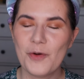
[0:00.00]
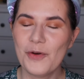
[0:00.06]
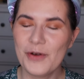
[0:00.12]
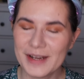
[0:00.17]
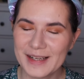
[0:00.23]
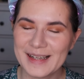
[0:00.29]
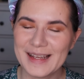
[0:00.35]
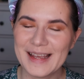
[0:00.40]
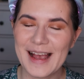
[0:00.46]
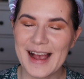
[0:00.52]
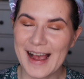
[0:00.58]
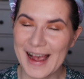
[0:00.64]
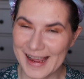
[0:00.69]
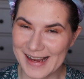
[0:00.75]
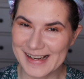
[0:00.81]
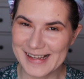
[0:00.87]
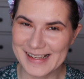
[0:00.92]
oily
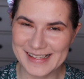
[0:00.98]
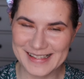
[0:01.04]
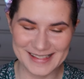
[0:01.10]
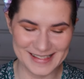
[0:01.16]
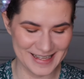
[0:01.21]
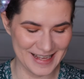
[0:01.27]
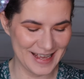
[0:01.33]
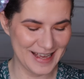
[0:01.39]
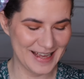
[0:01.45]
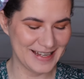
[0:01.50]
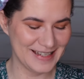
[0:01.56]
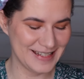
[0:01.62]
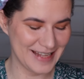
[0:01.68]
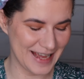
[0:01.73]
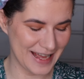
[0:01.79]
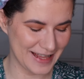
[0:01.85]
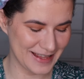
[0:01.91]
eyelids
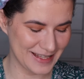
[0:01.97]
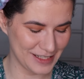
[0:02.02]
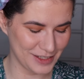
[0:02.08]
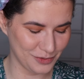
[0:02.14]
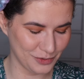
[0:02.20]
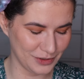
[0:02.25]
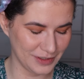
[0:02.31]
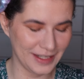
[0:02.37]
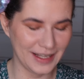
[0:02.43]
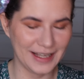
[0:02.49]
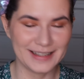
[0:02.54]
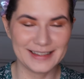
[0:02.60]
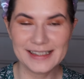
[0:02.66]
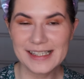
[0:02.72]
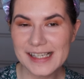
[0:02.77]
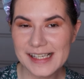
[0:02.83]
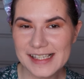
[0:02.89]
that this will
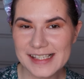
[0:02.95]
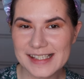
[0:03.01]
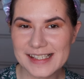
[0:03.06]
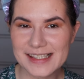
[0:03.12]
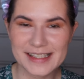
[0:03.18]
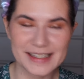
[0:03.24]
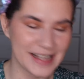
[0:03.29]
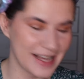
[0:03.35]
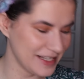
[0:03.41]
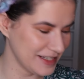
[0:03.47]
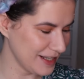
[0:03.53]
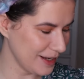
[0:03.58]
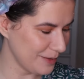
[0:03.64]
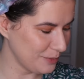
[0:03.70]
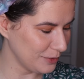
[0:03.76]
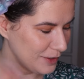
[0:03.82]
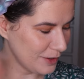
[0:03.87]
at least last
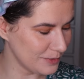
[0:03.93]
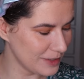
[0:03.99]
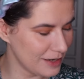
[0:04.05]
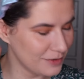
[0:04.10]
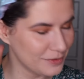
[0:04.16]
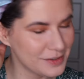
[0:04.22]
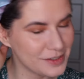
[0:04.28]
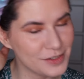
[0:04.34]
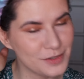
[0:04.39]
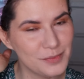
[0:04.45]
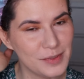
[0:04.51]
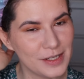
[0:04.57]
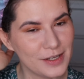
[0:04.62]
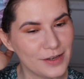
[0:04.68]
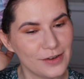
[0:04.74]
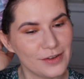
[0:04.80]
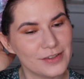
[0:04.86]
couple of hours
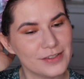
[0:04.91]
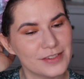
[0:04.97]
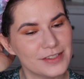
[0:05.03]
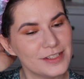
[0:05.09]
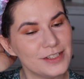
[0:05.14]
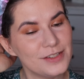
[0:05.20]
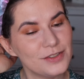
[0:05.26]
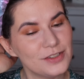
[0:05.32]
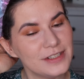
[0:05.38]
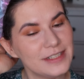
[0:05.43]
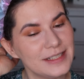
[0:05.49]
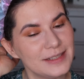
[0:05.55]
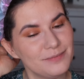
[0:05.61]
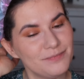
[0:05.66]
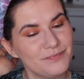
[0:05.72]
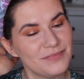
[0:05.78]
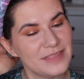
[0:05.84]
because
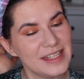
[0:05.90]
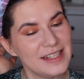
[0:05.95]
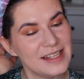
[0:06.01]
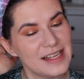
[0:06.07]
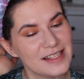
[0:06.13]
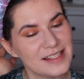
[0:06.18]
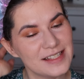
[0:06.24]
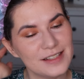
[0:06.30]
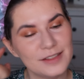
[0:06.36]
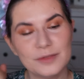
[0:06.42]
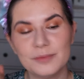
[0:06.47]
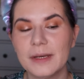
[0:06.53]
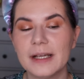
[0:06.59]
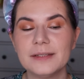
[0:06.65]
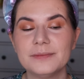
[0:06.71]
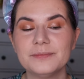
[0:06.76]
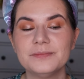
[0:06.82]
usually it doesn't
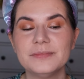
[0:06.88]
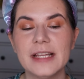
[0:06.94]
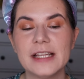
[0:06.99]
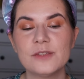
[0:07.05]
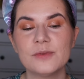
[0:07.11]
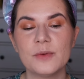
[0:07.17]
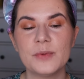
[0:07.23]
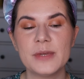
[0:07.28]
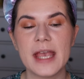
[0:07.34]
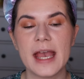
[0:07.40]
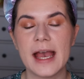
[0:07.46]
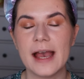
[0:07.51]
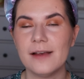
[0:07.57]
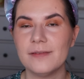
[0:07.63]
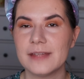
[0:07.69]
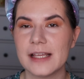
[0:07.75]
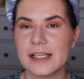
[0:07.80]
but that's what we
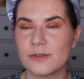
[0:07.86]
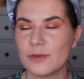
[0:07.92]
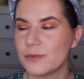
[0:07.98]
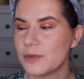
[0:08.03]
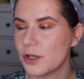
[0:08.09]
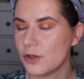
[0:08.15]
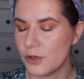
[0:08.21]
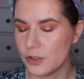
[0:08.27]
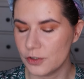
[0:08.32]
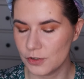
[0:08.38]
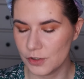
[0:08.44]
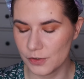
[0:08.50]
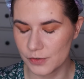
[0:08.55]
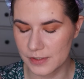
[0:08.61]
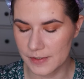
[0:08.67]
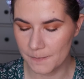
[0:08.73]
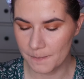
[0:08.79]
have that's what we are going
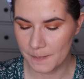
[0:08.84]
to use